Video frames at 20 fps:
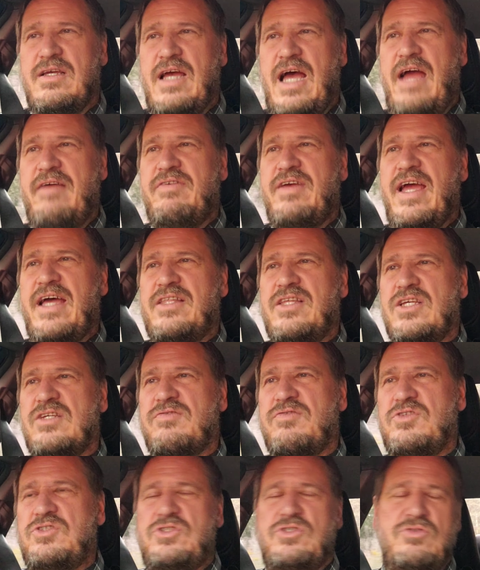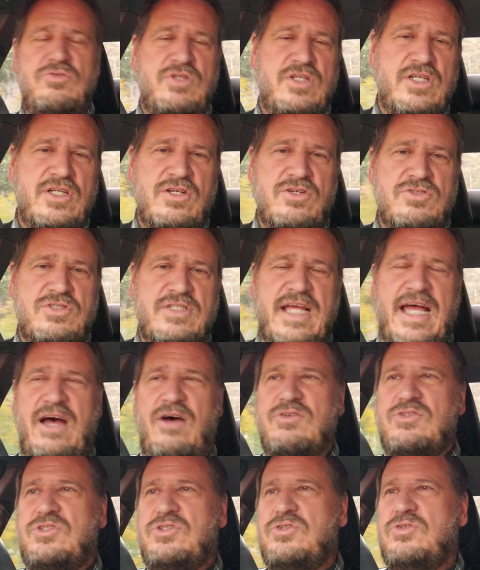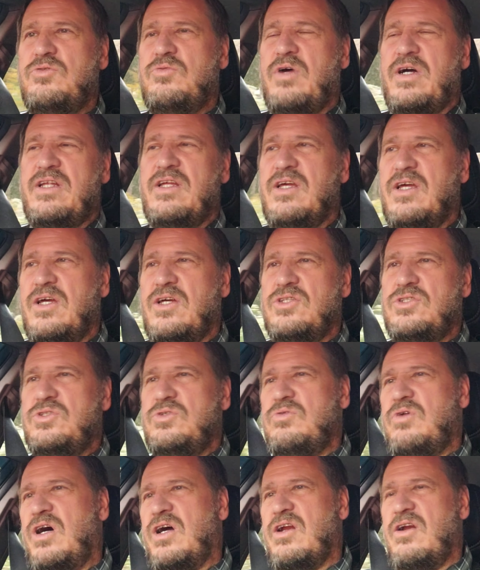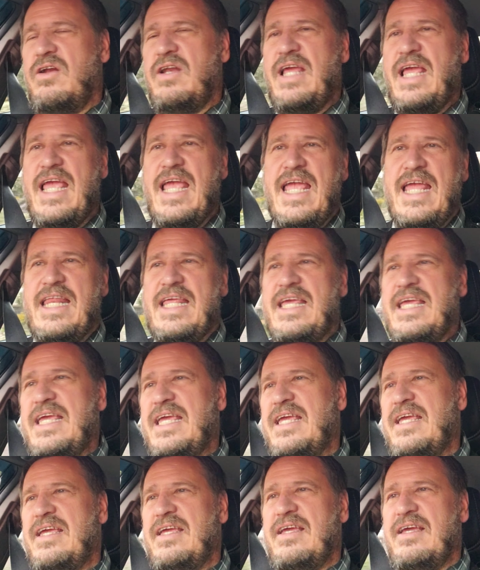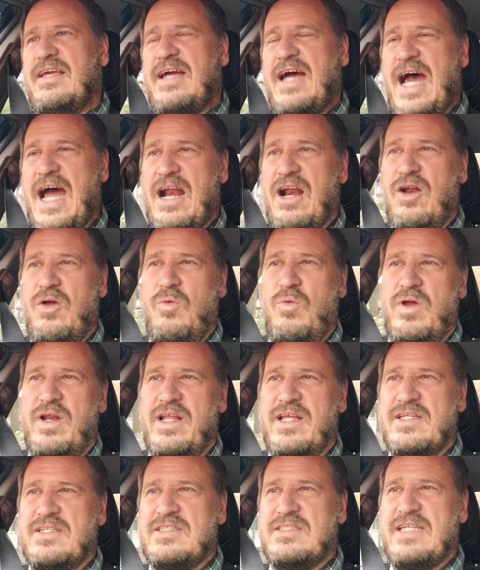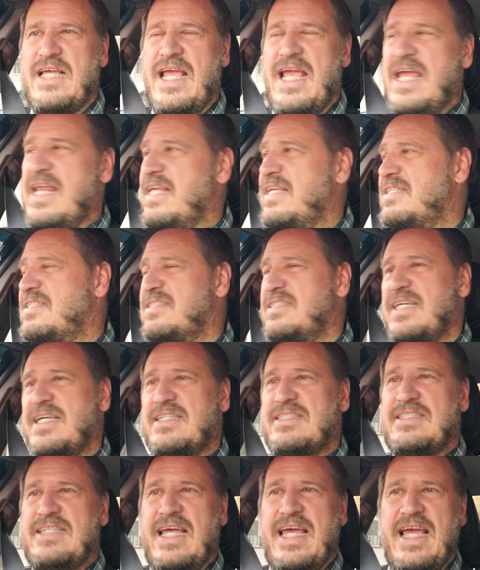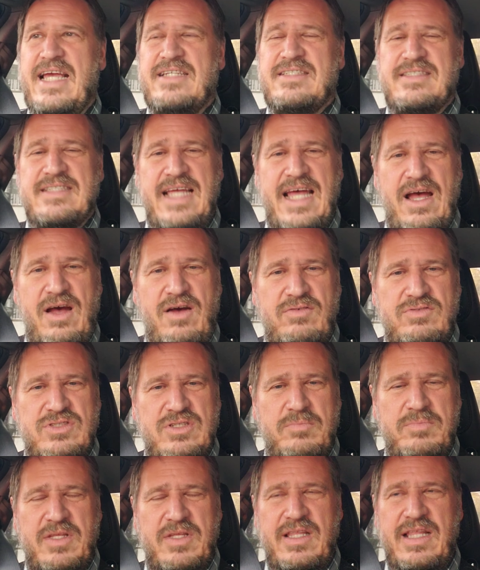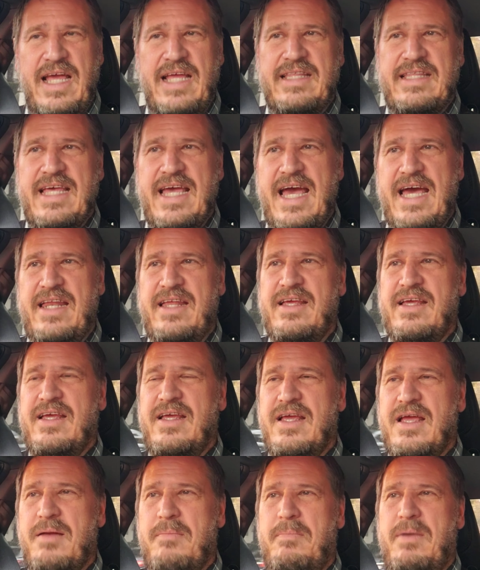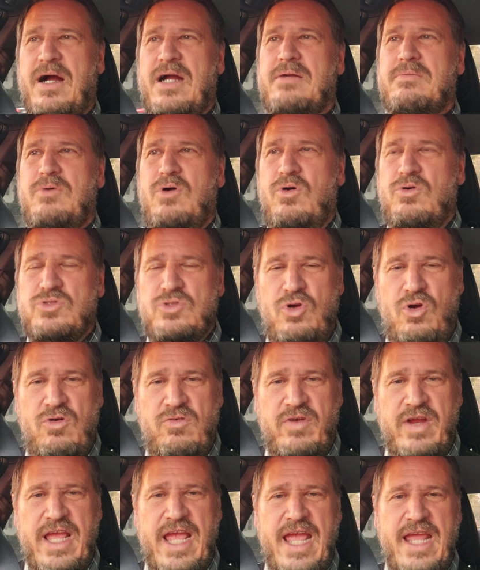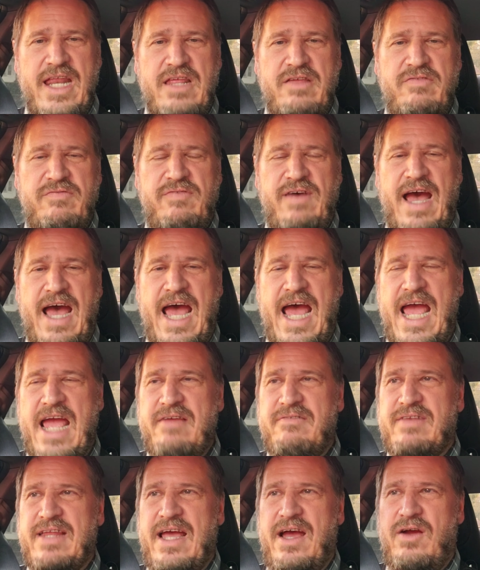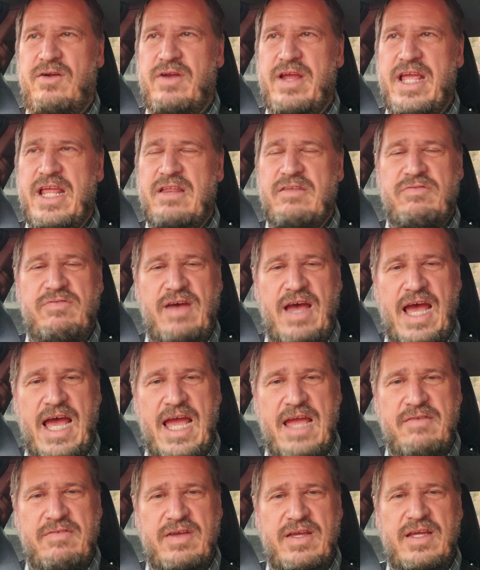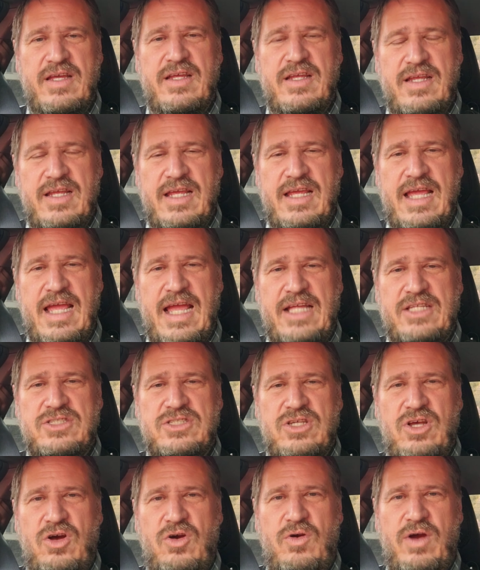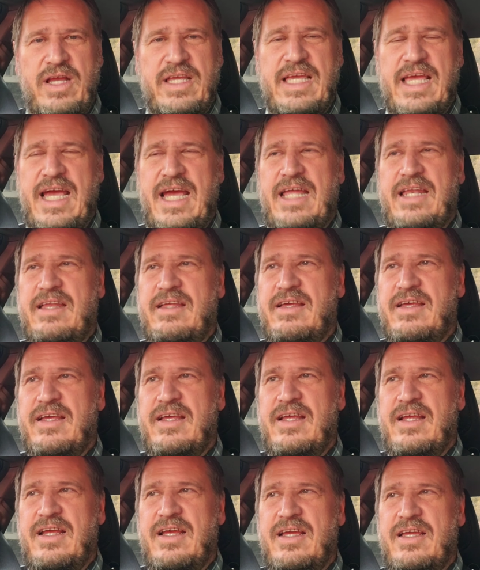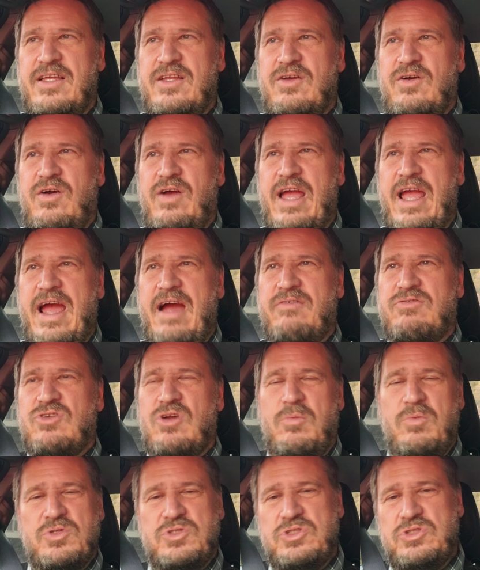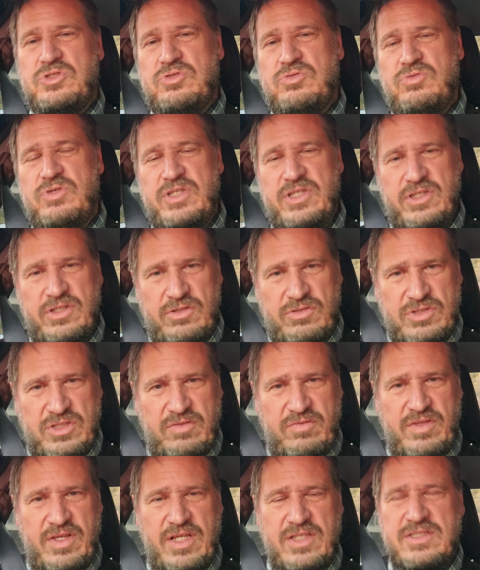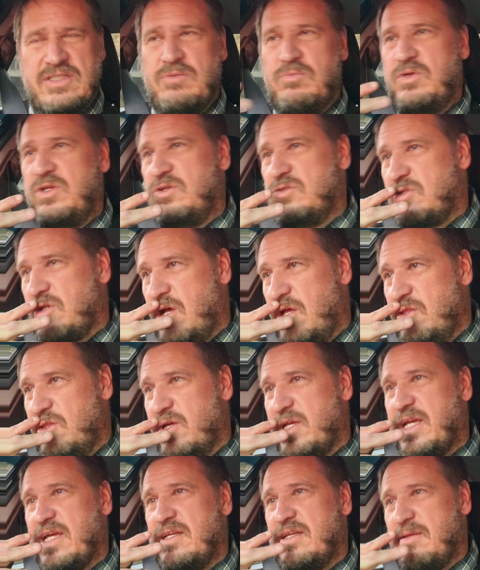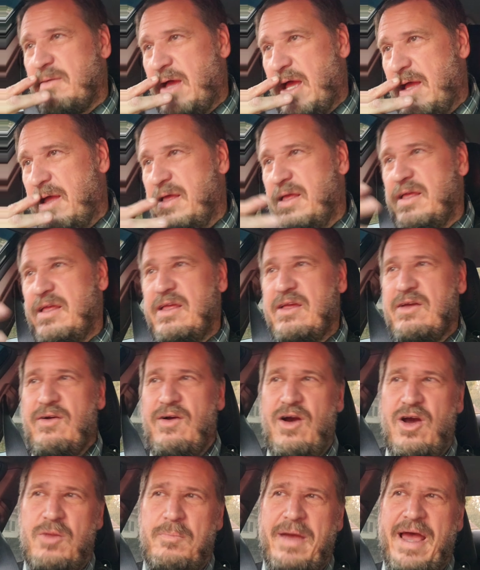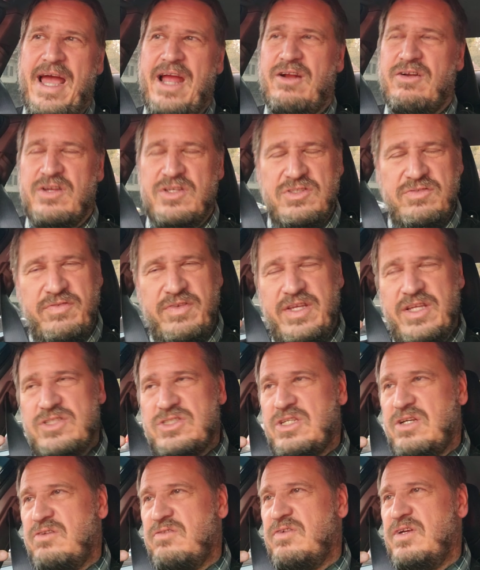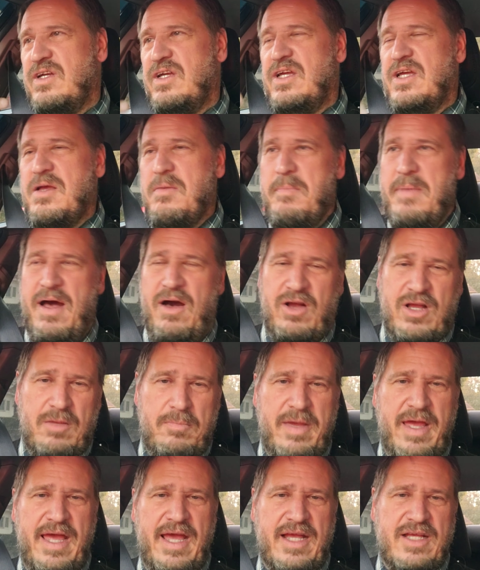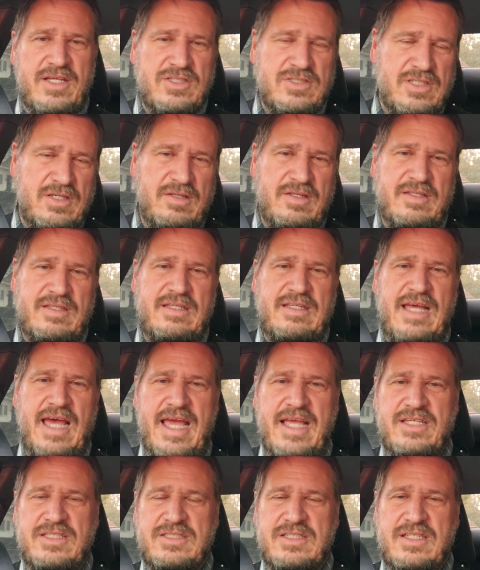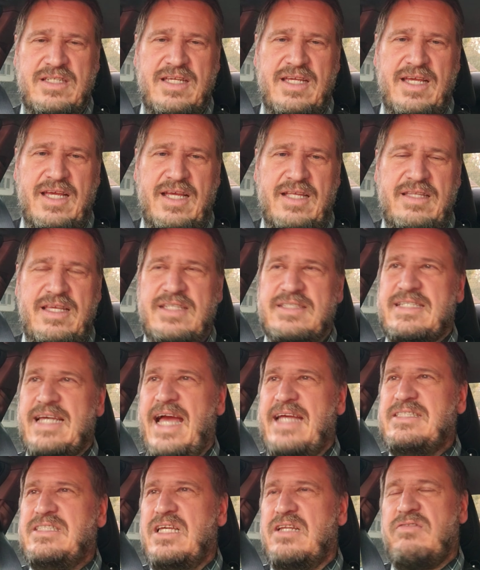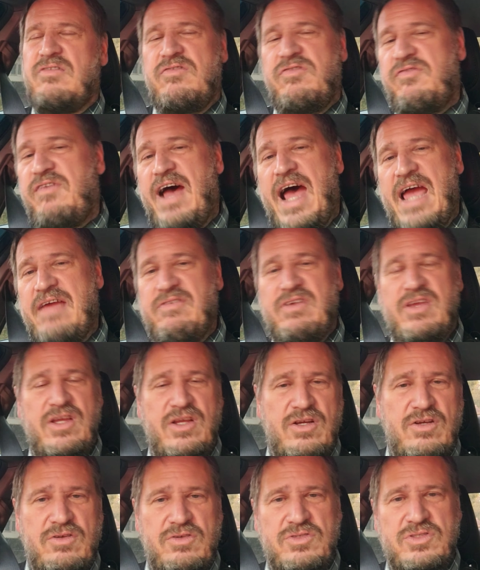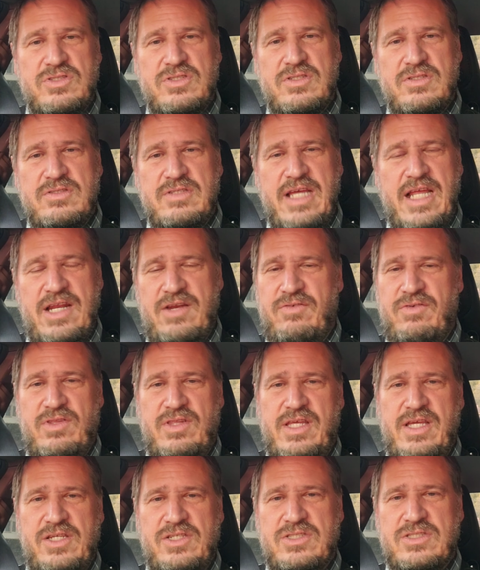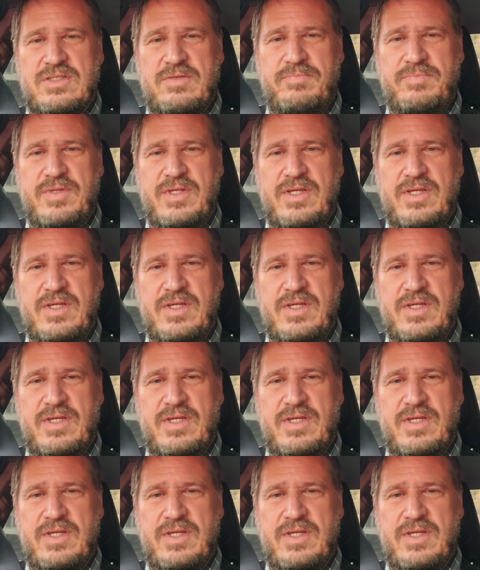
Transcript: I've had this for two years now, two What, 280, I don't know what it is, 86 days now, something like that. Monk mode's over 85 now or 85. And so again, you know, after almost two years of this, and when you talk, look at uh, you know, autobiographies of Malcolm X and Tyson, these guys did for five years. They didn't release.